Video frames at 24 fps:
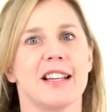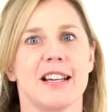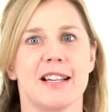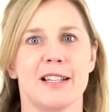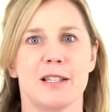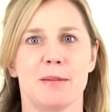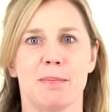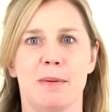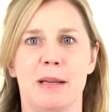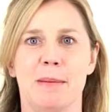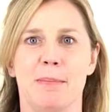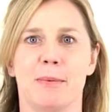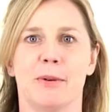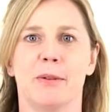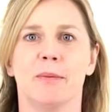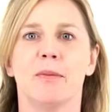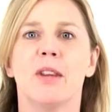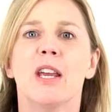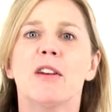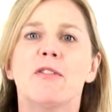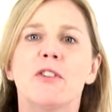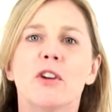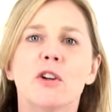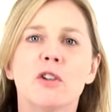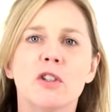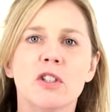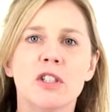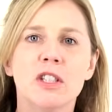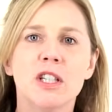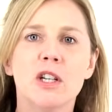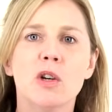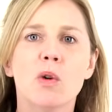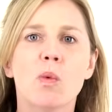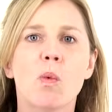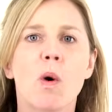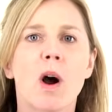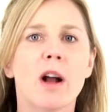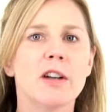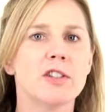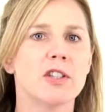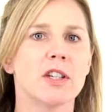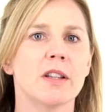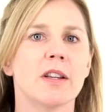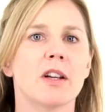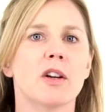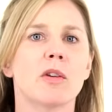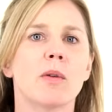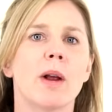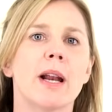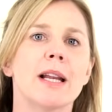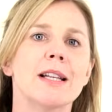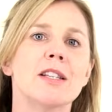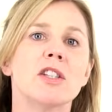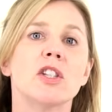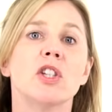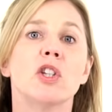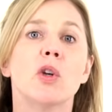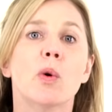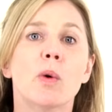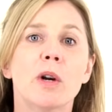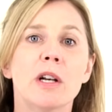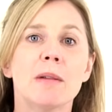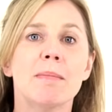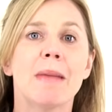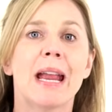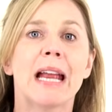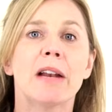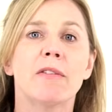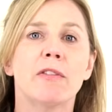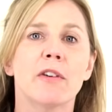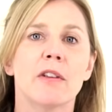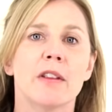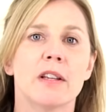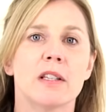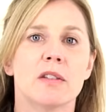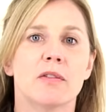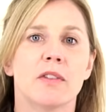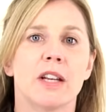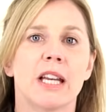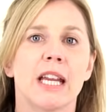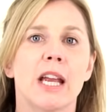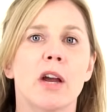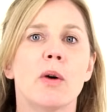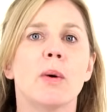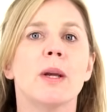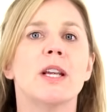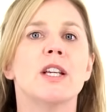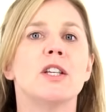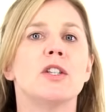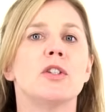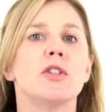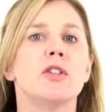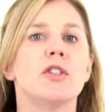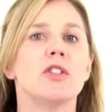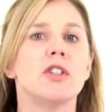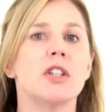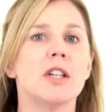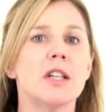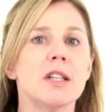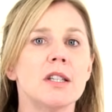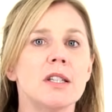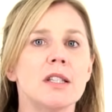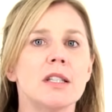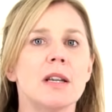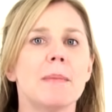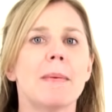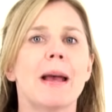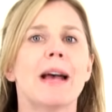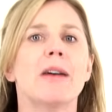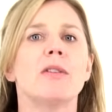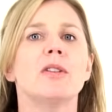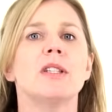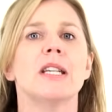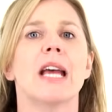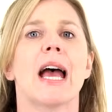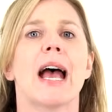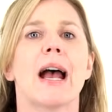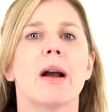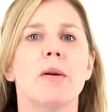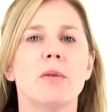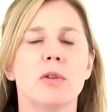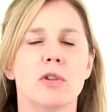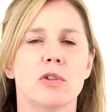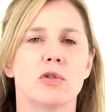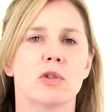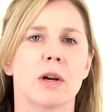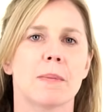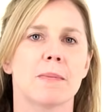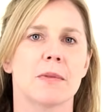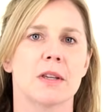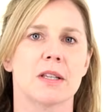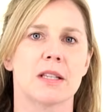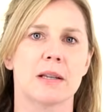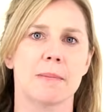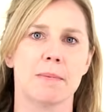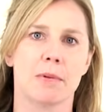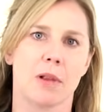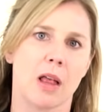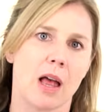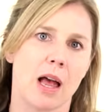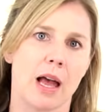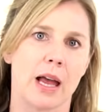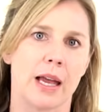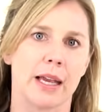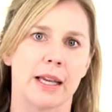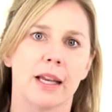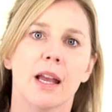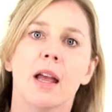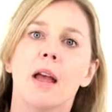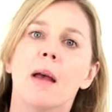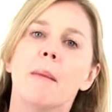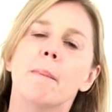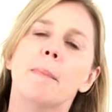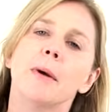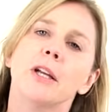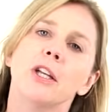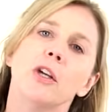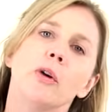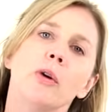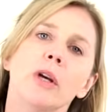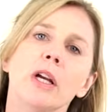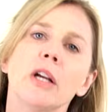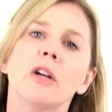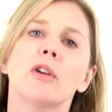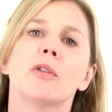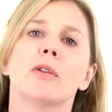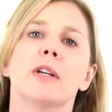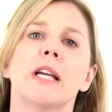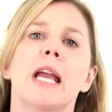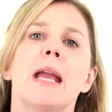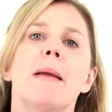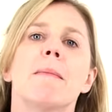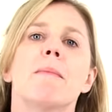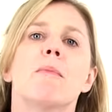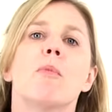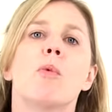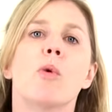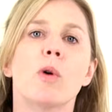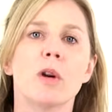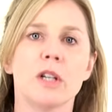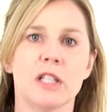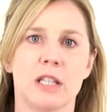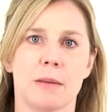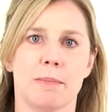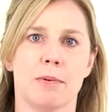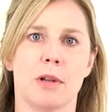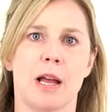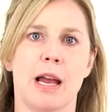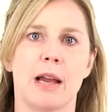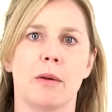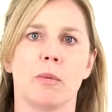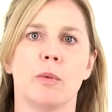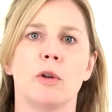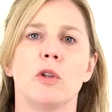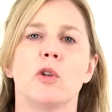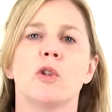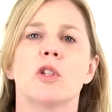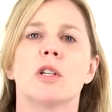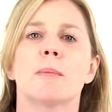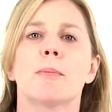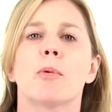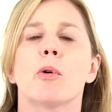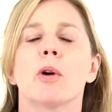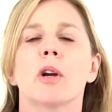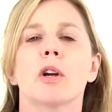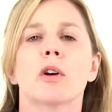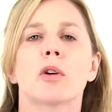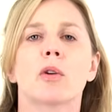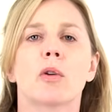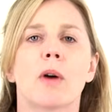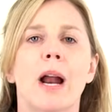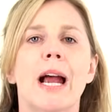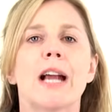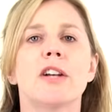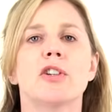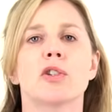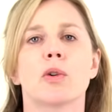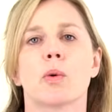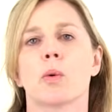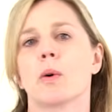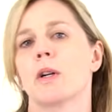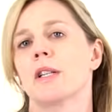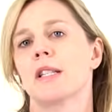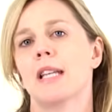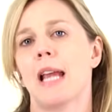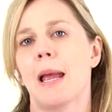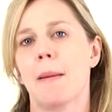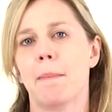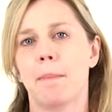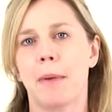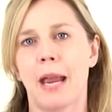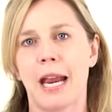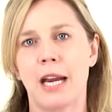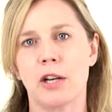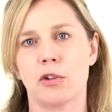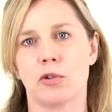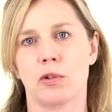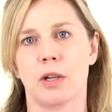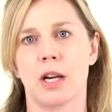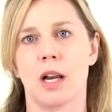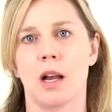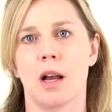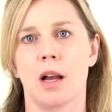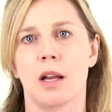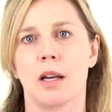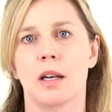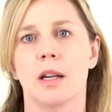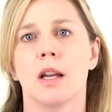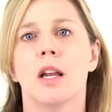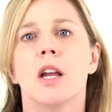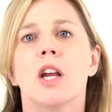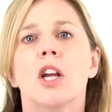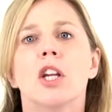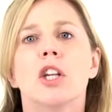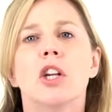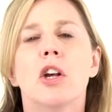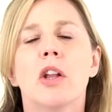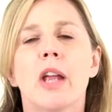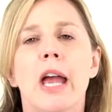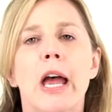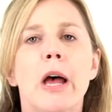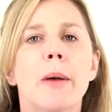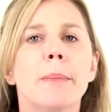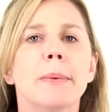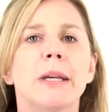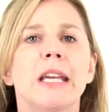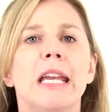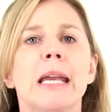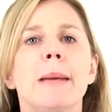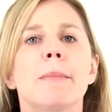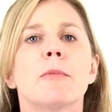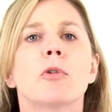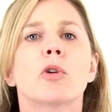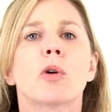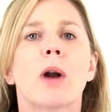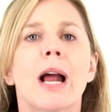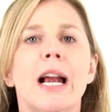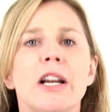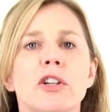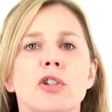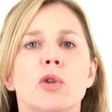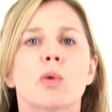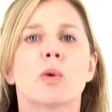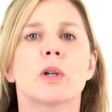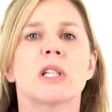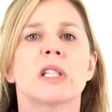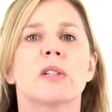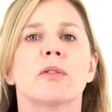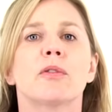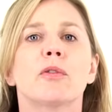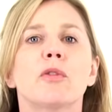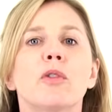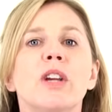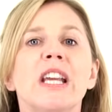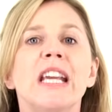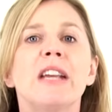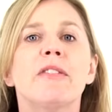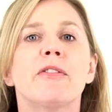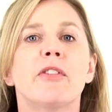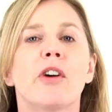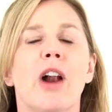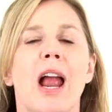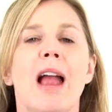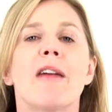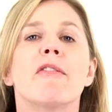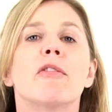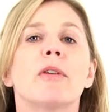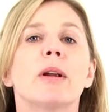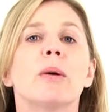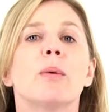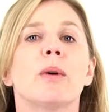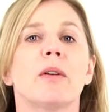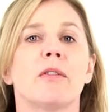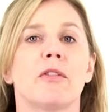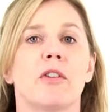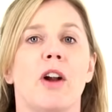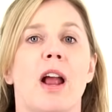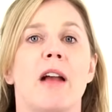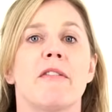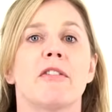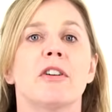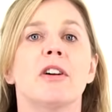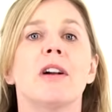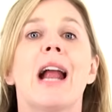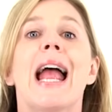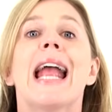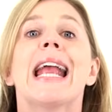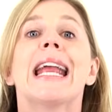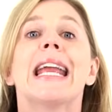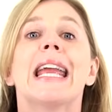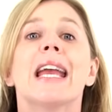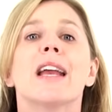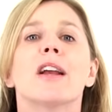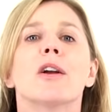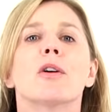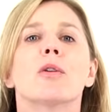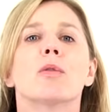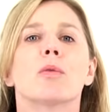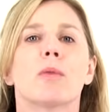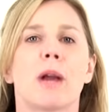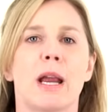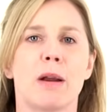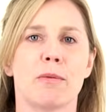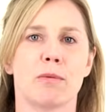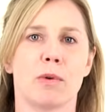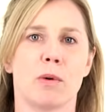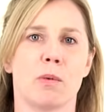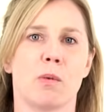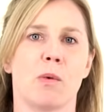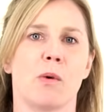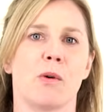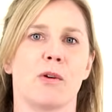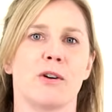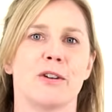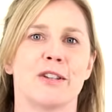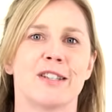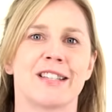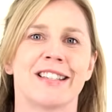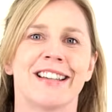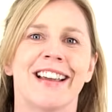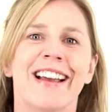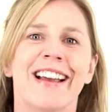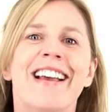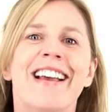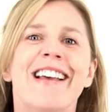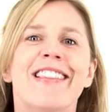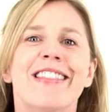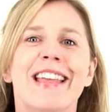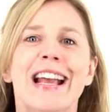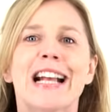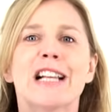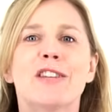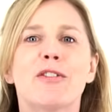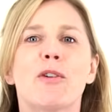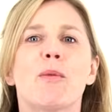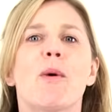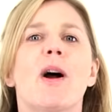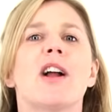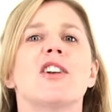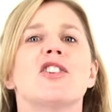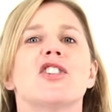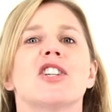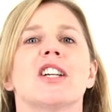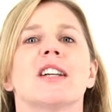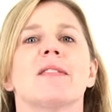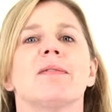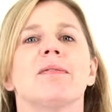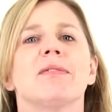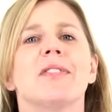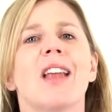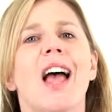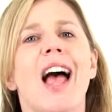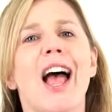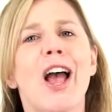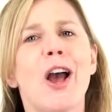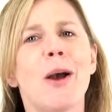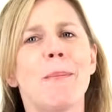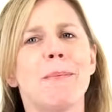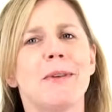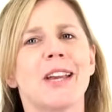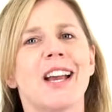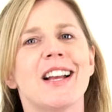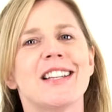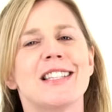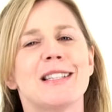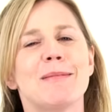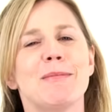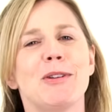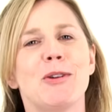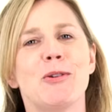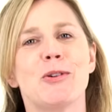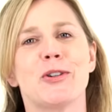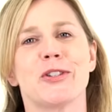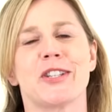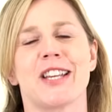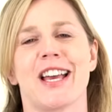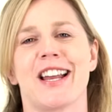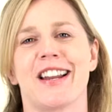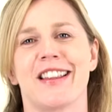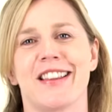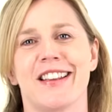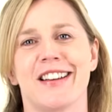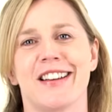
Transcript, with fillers: nice people. If you're still watching the credits, your demand for this video is just about to outstrip the supply. But you can create more supply when you support Crash Course at Patreon. You'll help keep Crash Course free for everyone forever and get great rewards. Thanks for watching. I hope you got some UDLs out of